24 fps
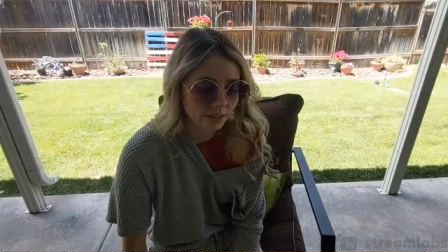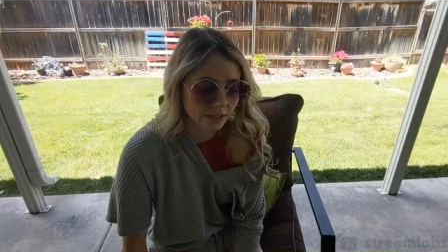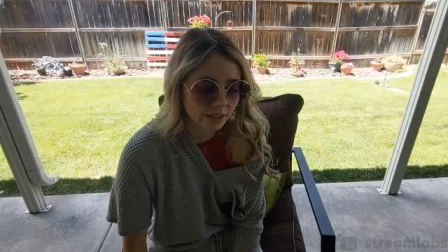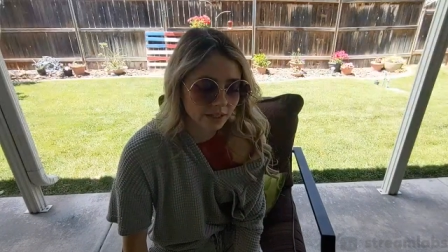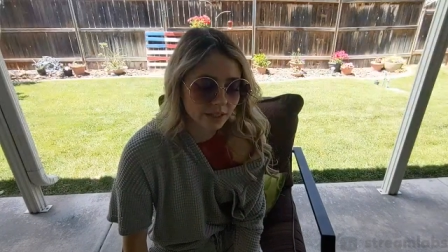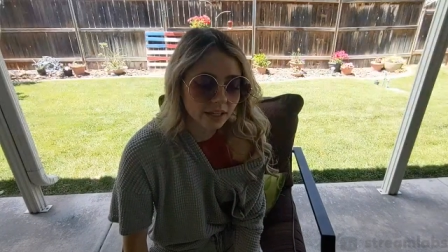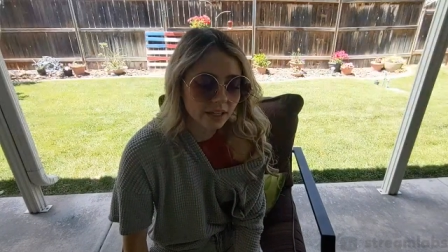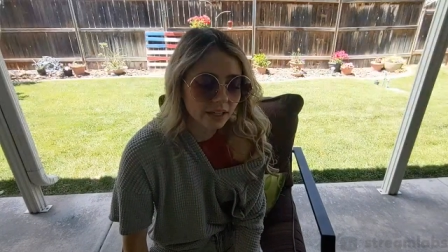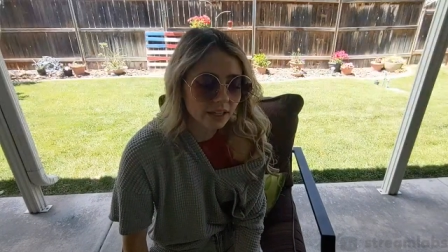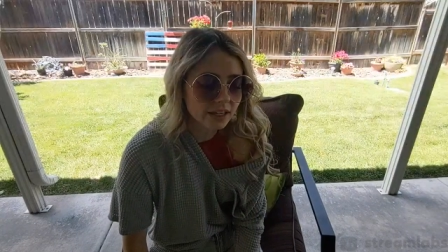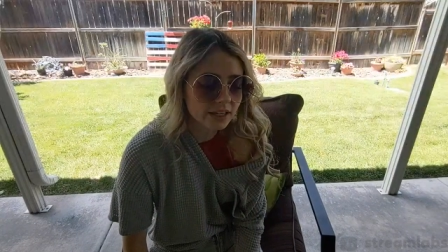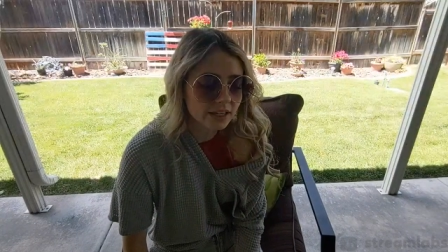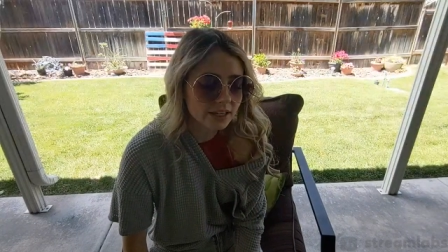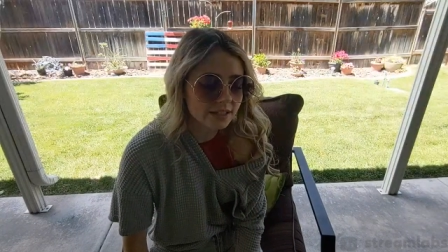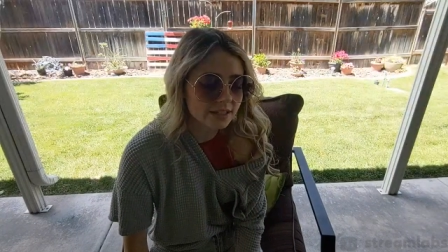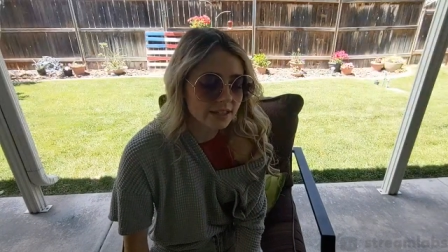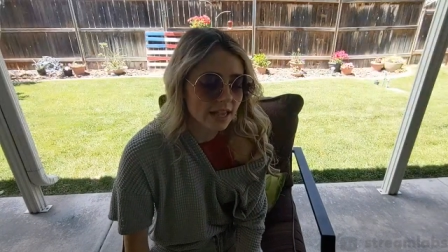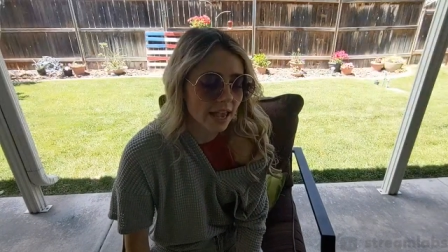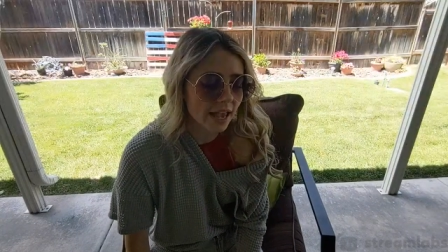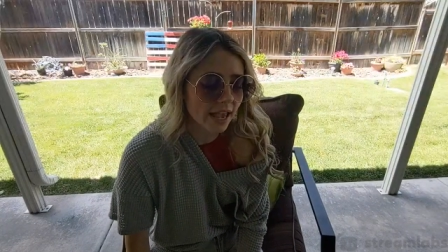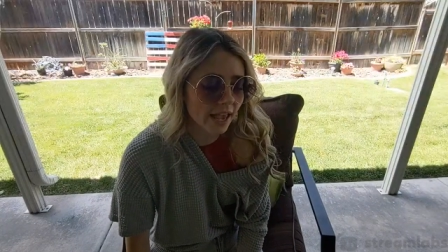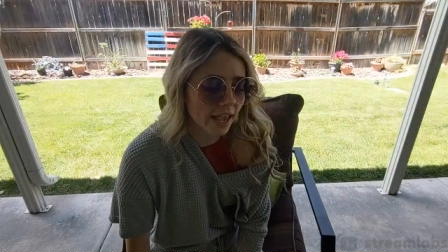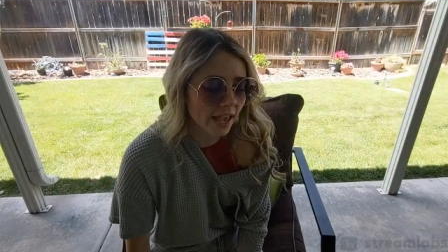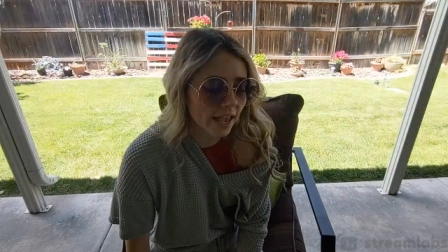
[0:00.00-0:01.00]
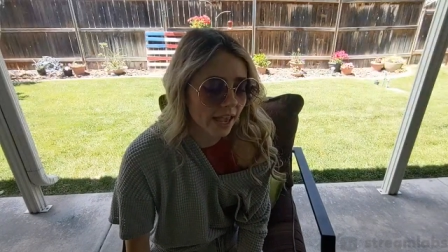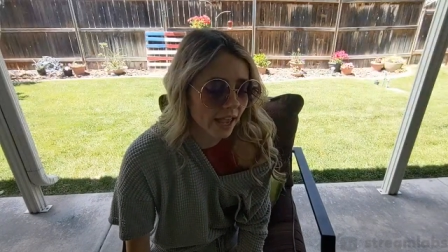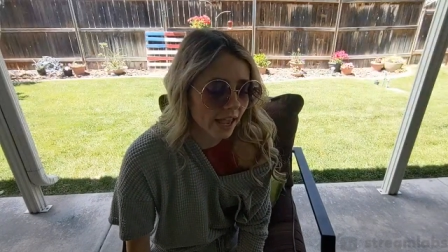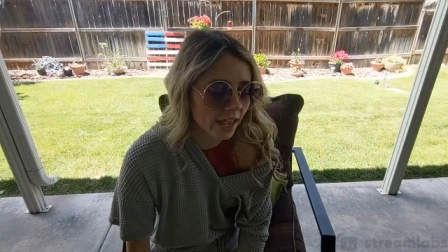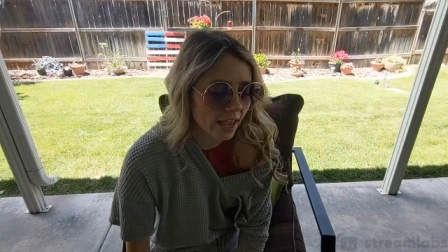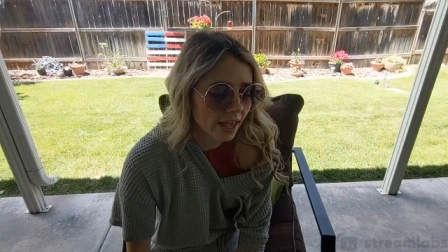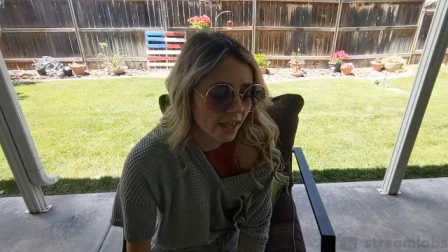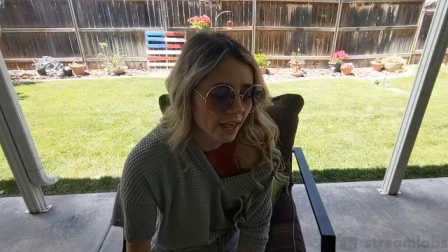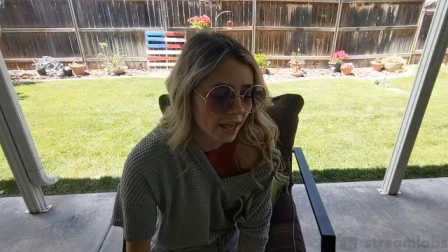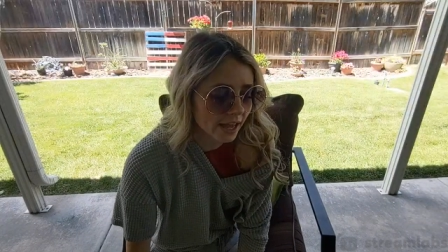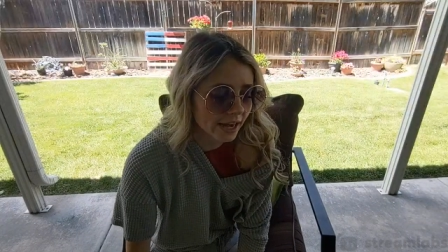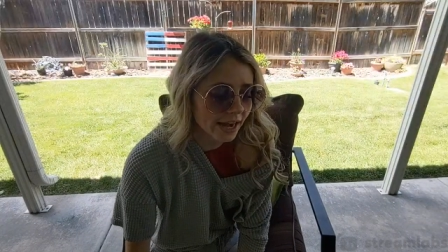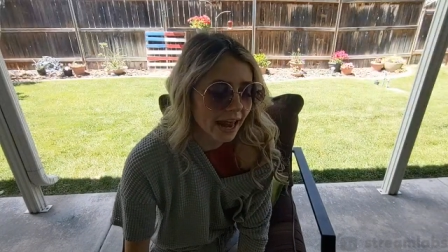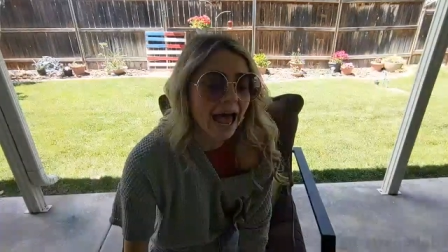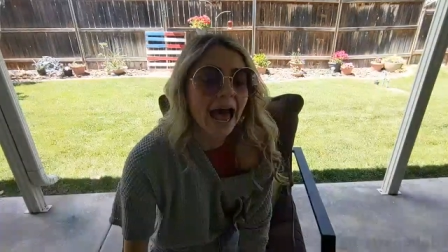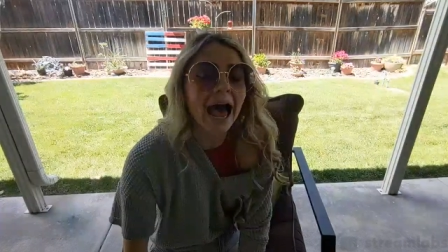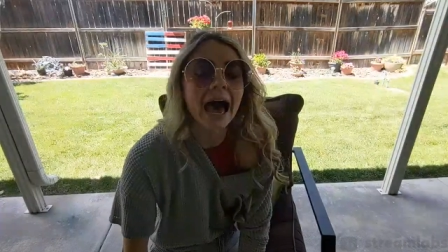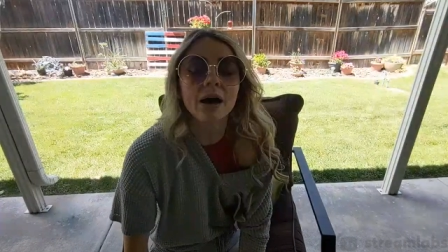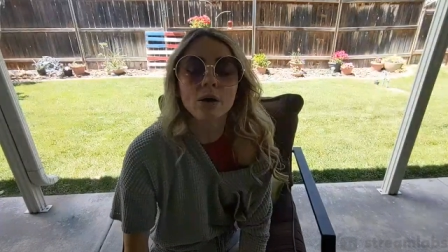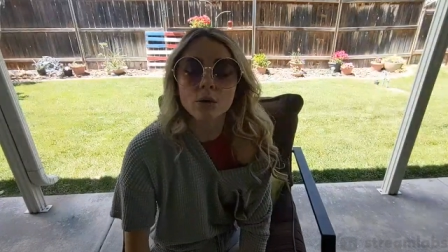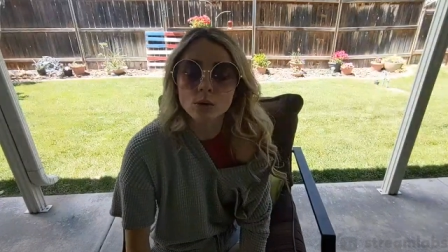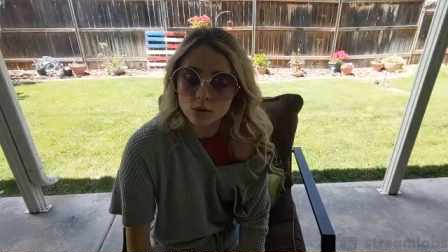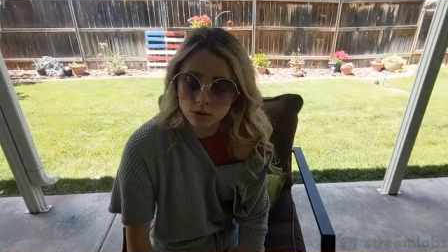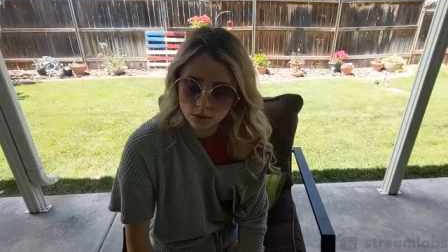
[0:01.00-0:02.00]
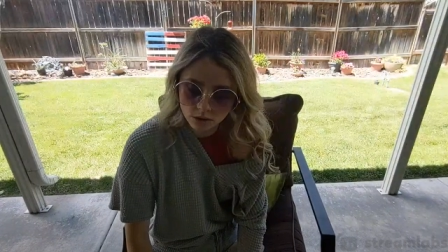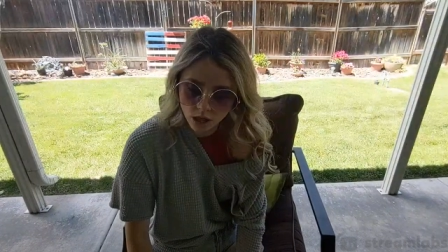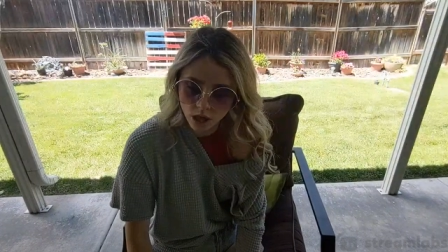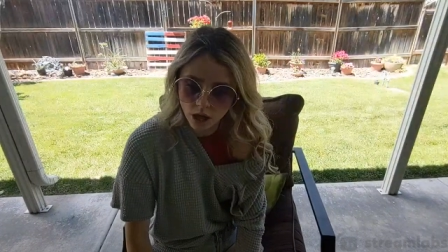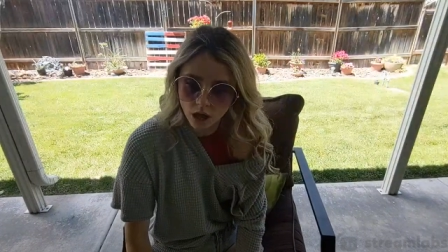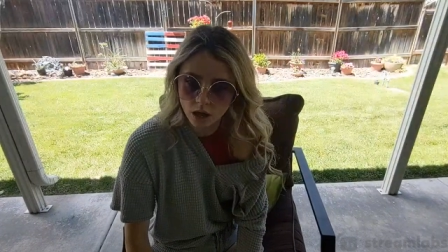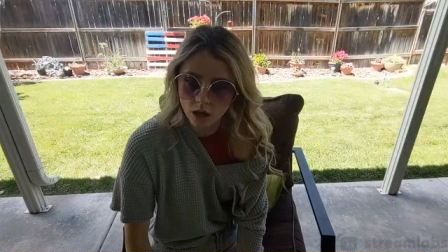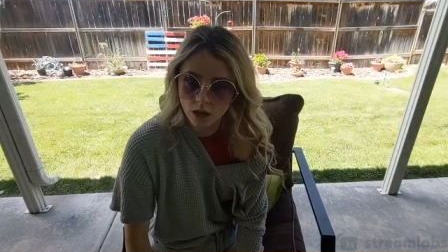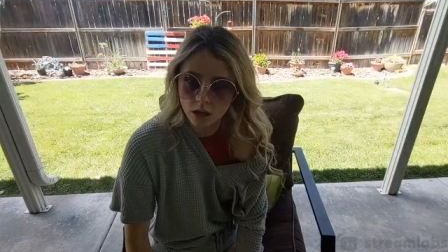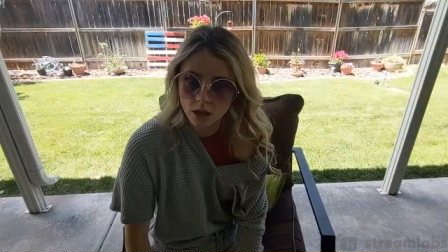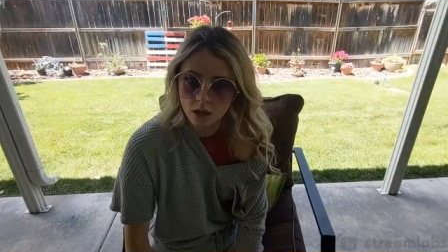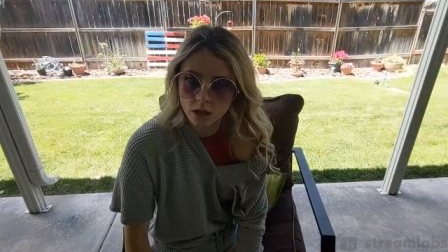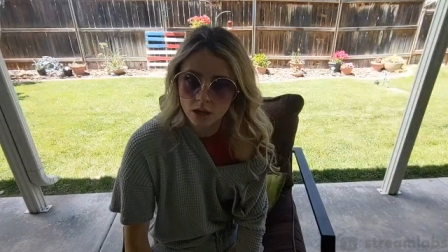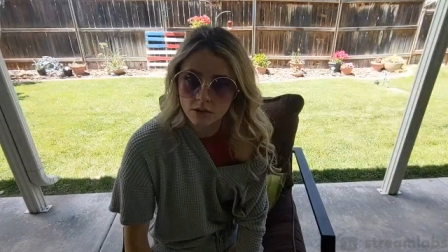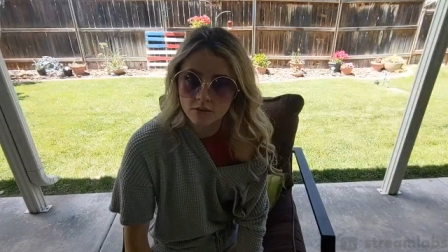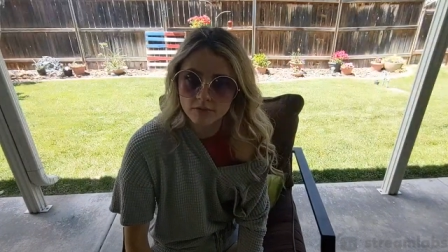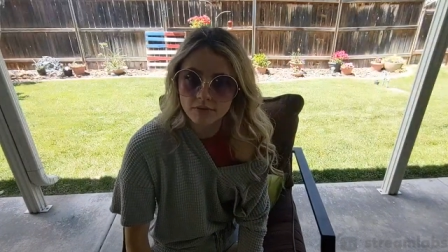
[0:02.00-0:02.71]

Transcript: He is a an outlaw